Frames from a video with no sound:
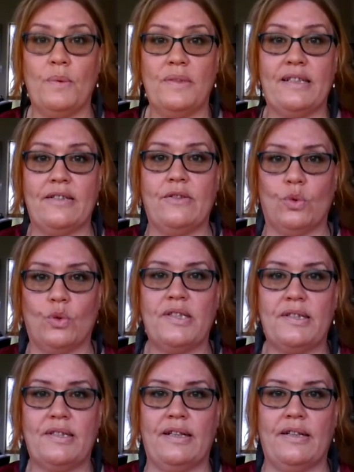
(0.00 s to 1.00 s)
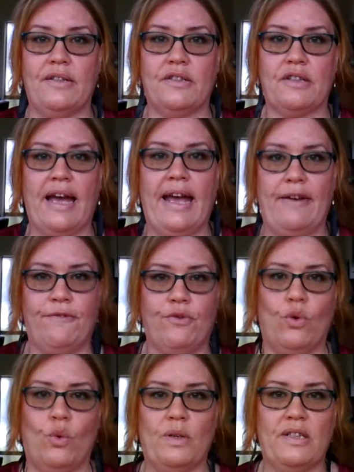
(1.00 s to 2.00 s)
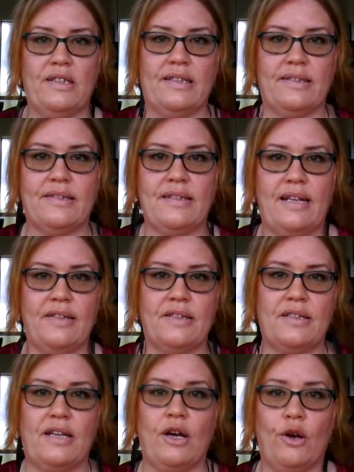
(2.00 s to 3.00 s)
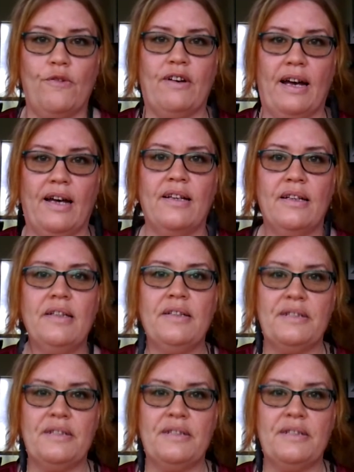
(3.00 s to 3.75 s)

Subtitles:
So I was exhausted because I had fought with this entity over